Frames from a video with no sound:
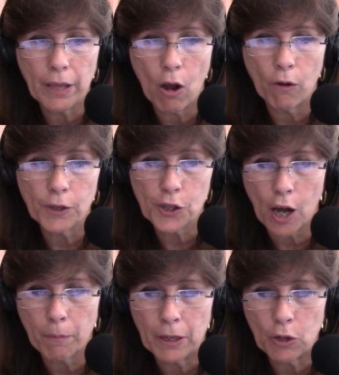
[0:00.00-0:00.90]
they over
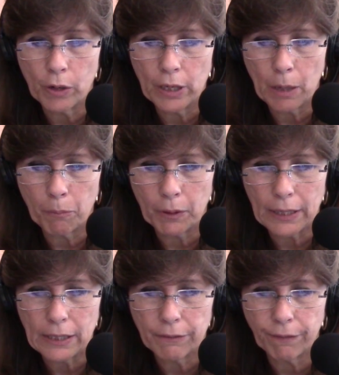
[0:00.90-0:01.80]
sharpen, you end up with
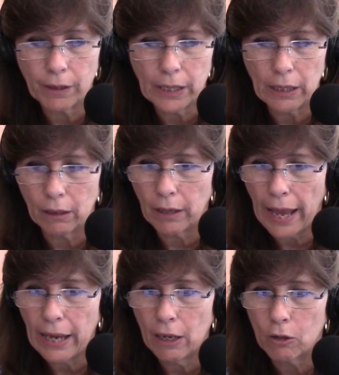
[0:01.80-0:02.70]
these funky little
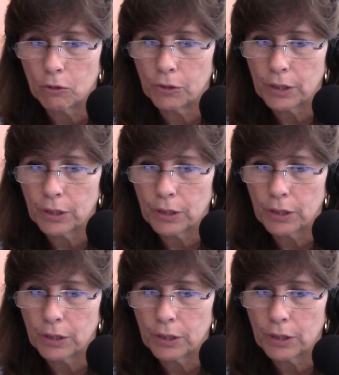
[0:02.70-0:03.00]
halos.